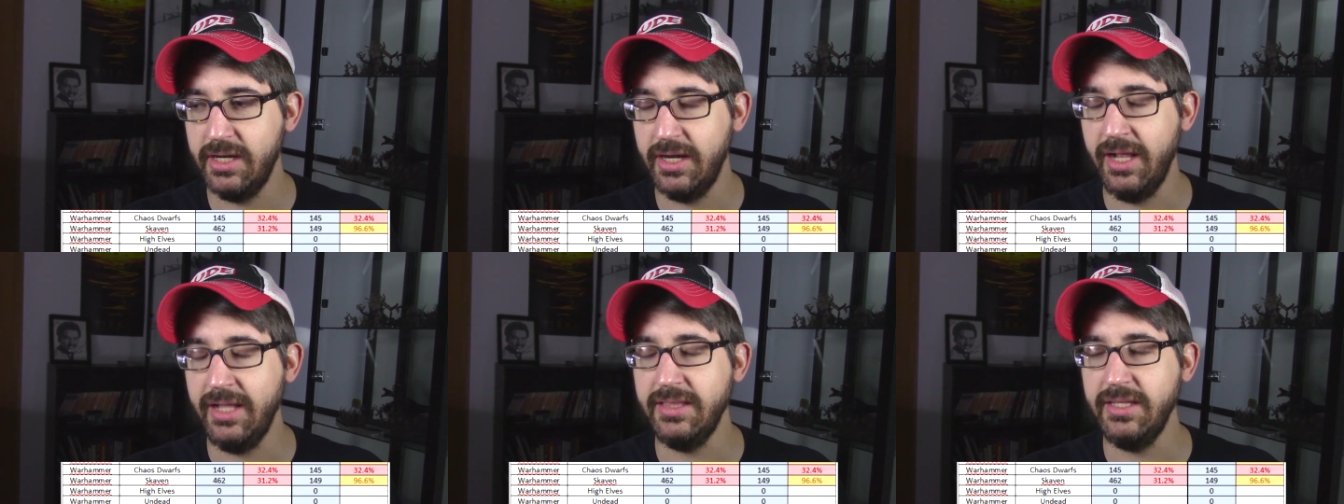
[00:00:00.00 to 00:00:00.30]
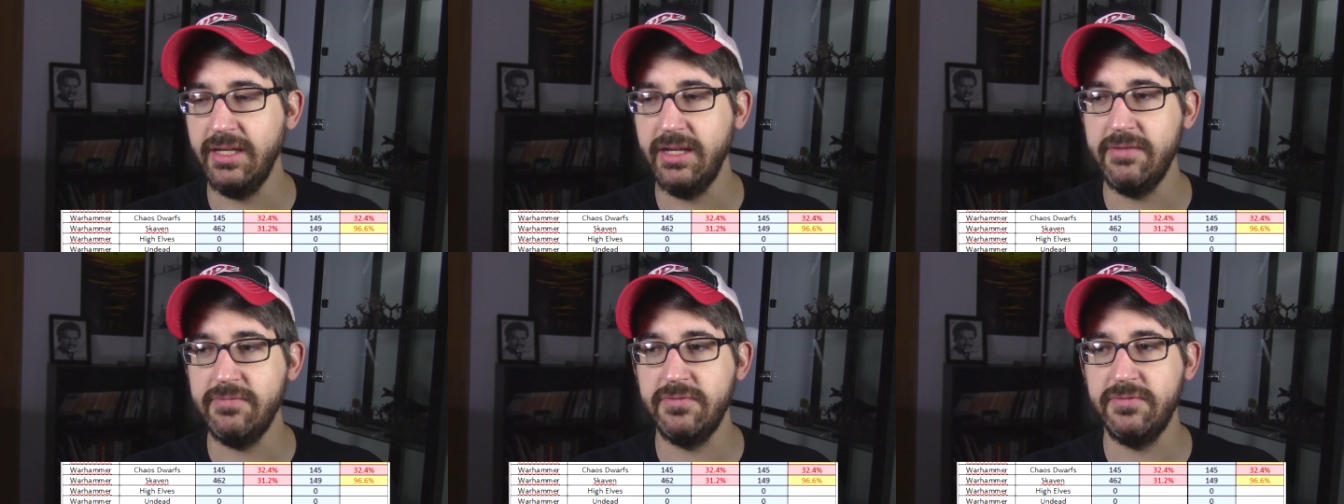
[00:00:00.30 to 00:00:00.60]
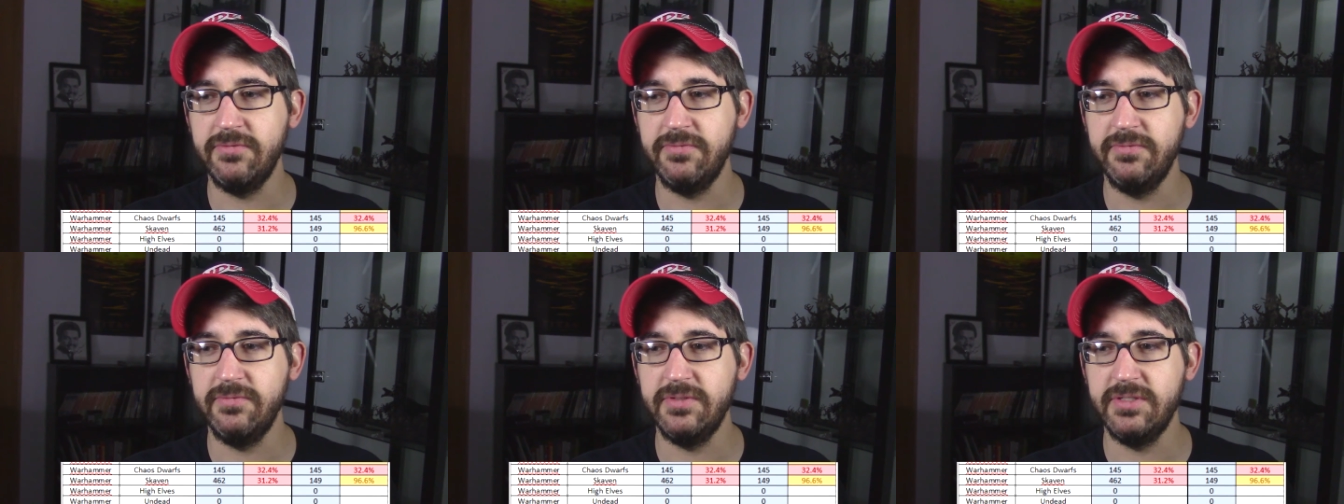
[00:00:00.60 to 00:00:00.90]
I think
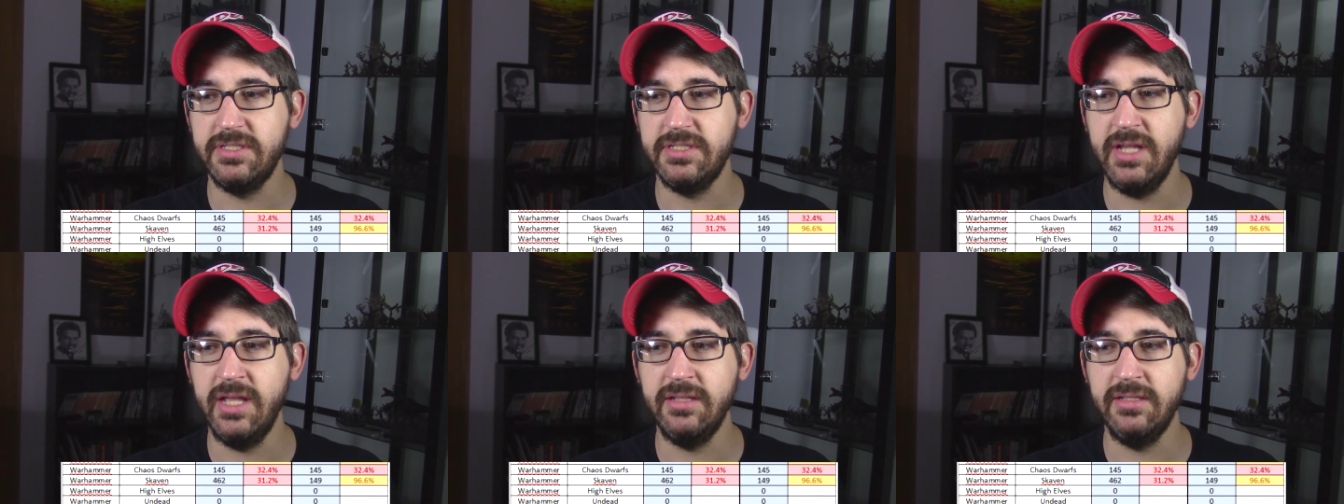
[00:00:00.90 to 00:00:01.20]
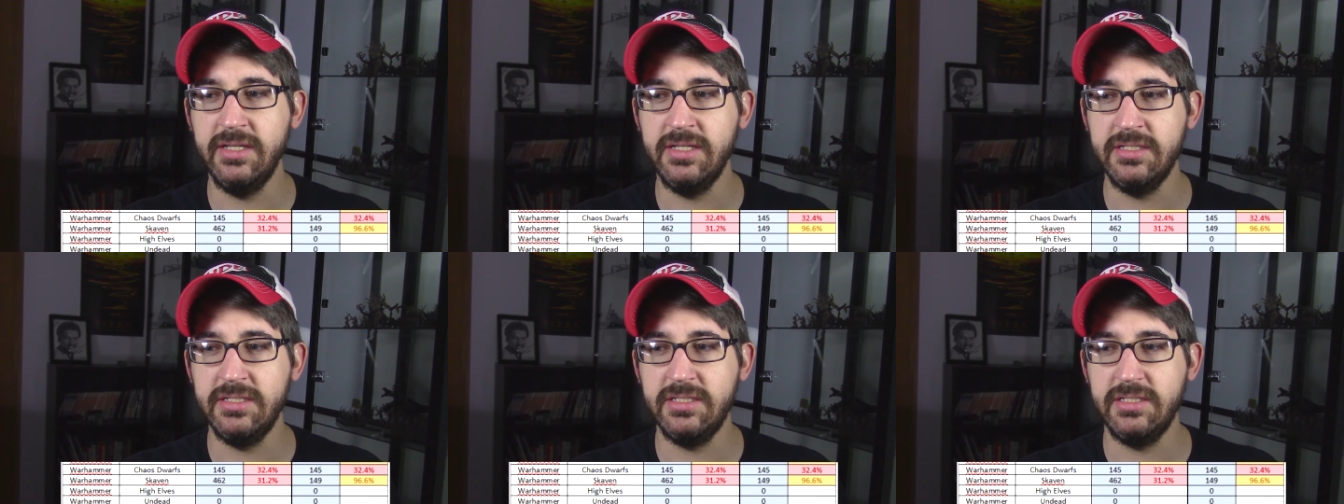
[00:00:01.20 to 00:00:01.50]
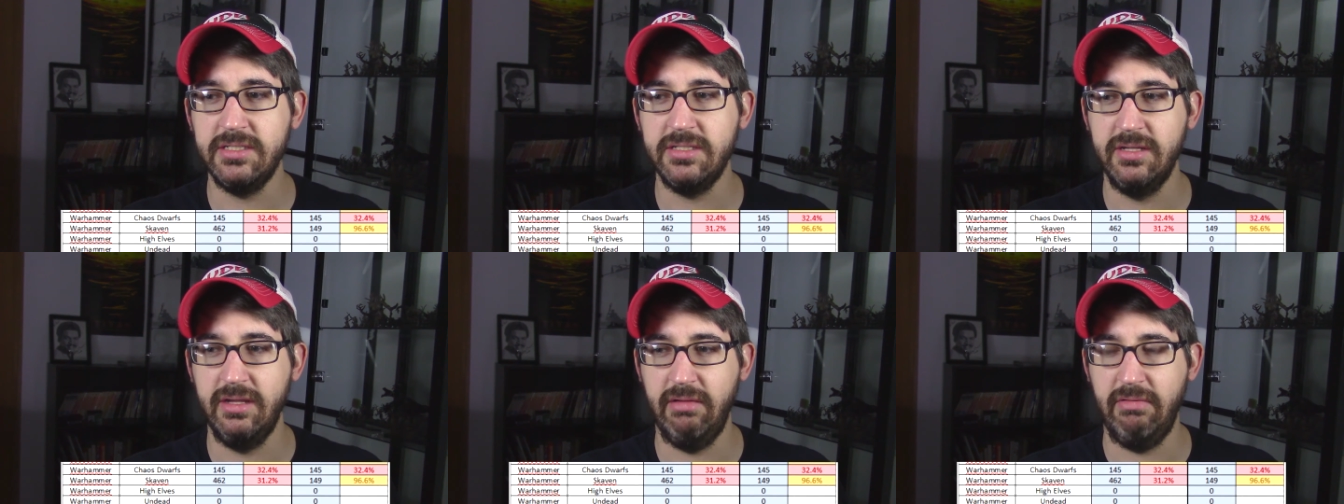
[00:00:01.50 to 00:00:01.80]
I've said
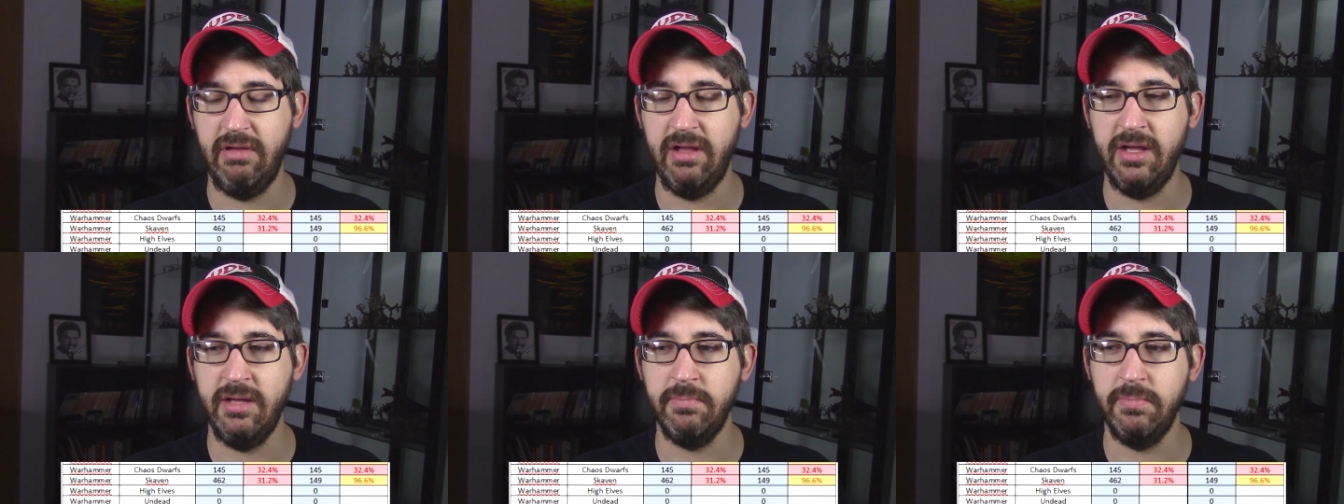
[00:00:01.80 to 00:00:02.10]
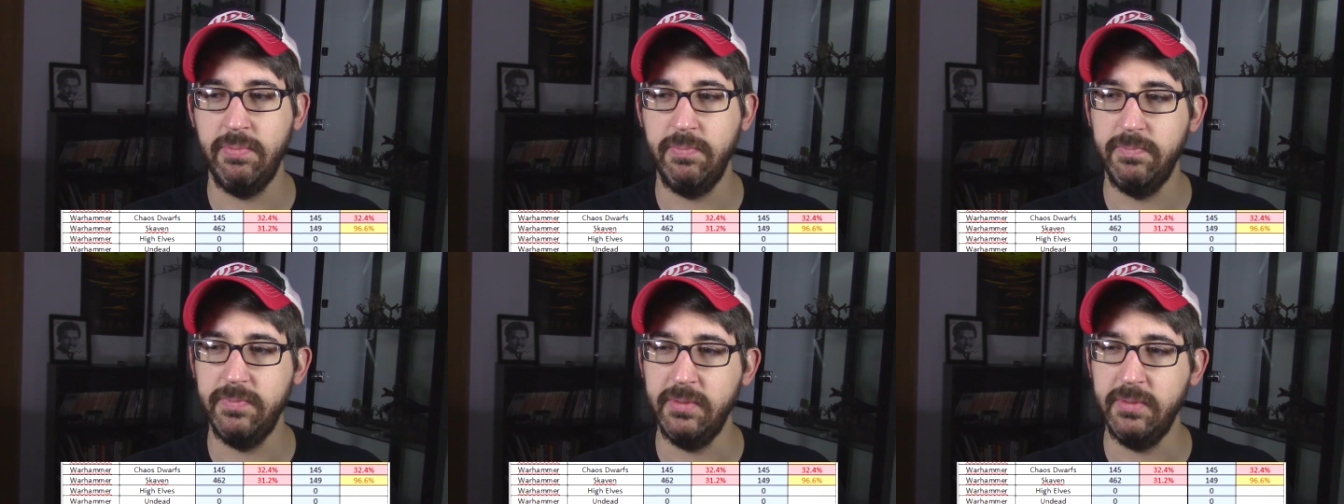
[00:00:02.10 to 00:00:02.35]
this on